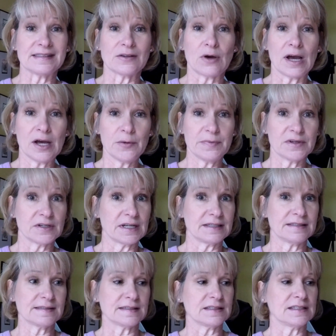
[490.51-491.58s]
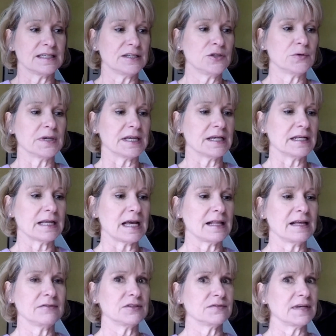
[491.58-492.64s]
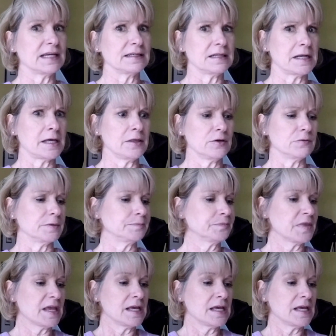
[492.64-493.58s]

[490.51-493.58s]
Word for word: so I hope they're not discontinuing it. I'll have to find another one.